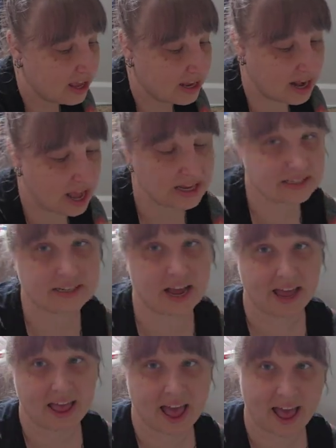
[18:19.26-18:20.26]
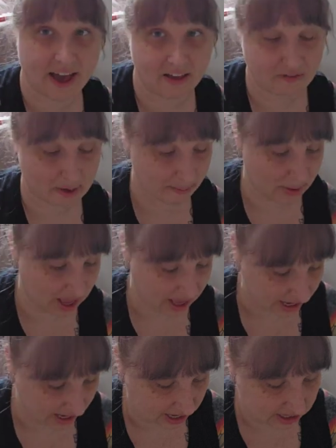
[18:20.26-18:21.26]
Next, I have
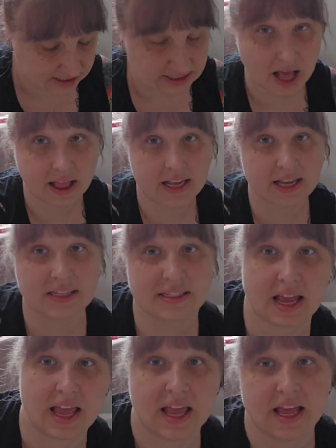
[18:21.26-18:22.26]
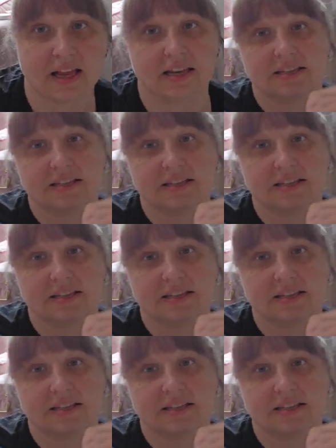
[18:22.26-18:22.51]
my solids and